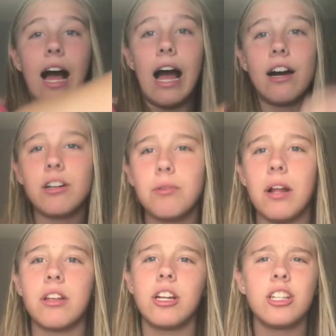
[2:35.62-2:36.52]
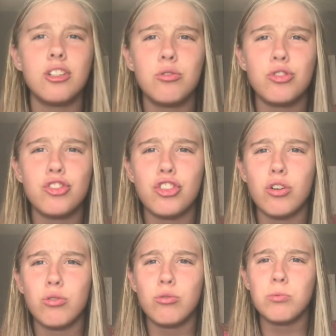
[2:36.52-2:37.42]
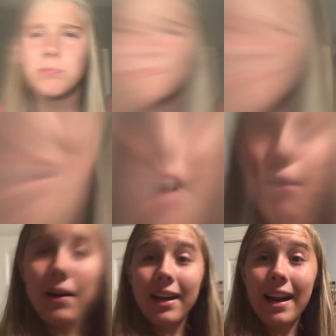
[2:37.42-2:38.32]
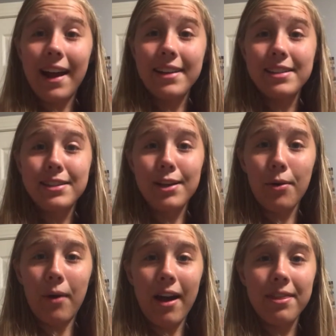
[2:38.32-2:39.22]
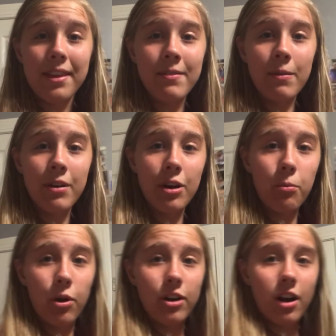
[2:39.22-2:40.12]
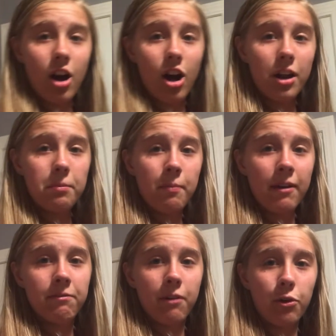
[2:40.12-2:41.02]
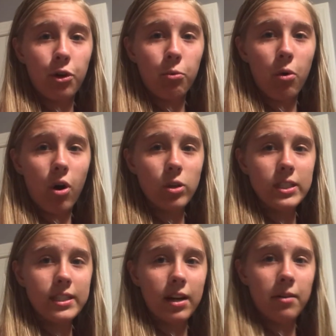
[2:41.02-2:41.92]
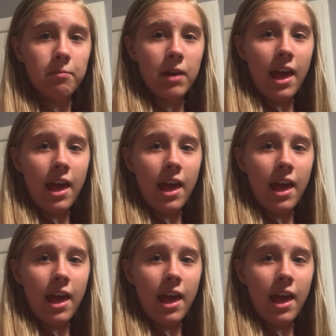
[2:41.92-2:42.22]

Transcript: don't know what I'm gonna do, so... Okay guys, so I think I'm gonna work on my photo wall some.